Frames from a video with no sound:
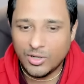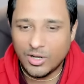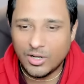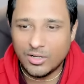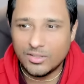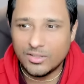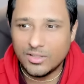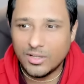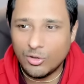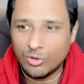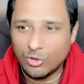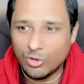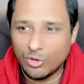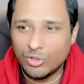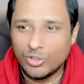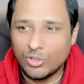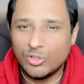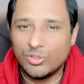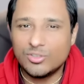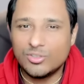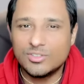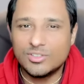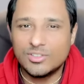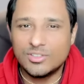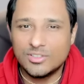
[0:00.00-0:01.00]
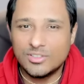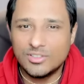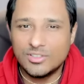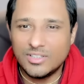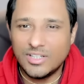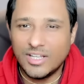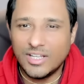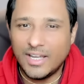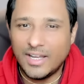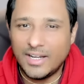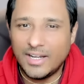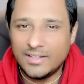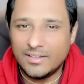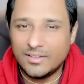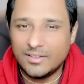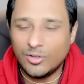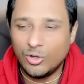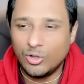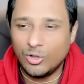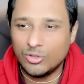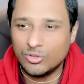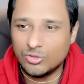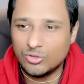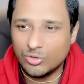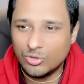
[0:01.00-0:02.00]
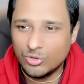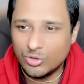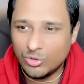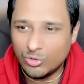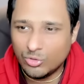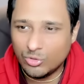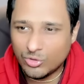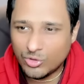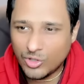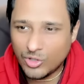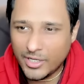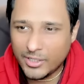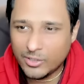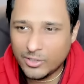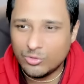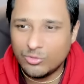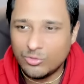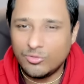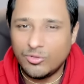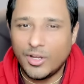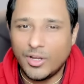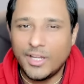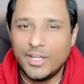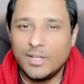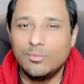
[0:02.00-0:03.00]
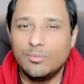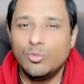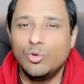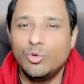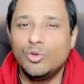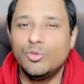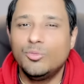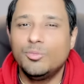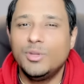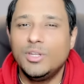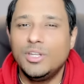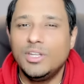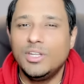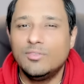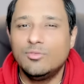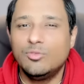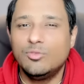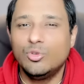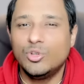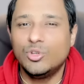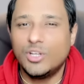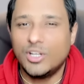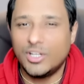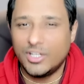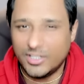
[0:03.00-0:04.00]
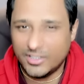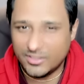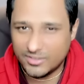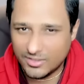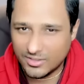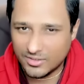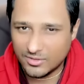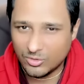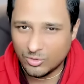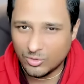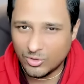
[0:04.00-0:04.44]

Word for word: cut down on your circle and also you try to find more meaningful connections.